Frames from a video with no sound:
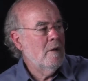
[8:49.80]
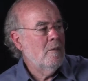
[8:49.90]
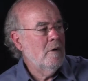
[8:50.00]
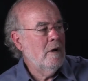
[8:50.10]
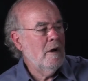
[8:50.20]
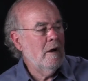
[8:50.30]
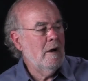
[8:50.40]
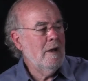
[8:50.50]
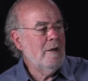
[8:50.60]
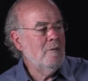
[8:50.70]
where
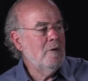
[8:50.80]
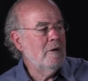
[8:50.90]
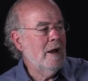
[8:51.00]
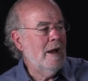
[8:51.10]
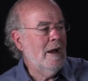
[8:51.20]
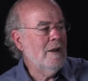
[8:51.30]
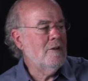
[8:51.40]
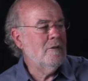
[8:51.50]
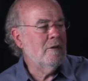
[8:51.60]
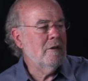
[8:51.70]
I would
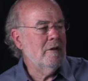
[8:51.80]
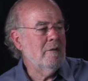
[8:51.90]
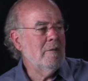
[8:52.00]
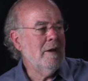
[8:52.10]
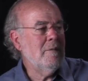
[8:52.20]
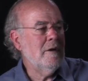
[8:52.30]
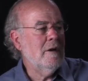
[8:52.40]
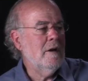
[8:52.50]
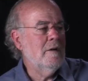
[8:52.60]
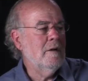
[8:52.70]
argue that there may be
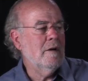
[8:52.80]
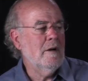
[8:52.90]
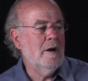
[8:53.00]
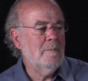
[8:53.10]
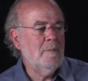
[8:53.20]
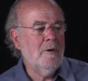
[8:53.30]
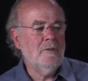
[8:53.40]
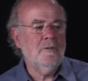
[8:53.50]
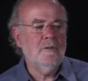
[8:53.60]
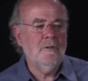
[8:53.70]
a
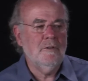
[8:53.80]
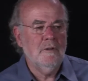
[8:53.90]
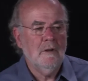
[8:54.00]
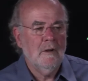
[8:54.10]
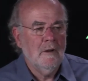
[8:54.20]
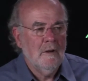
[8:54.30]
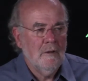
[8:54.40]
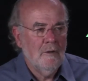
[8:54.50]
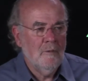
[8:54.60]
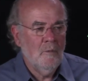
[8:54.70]
hypothesis
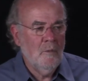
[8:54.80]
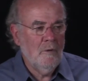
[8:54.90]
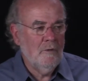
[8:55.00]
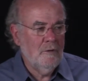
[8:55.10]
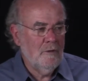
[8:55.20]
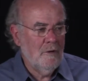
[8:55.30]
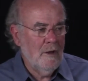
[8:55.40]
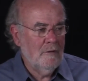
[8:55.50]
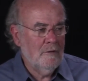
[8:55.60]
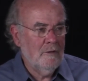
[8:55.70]
that would
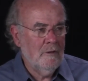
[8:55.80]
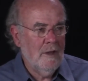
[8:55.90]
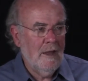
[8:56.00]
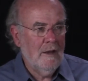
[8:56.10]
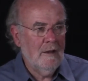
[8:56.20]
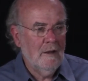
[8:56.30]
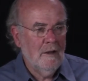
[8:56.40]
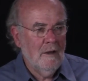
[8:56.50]
suggest that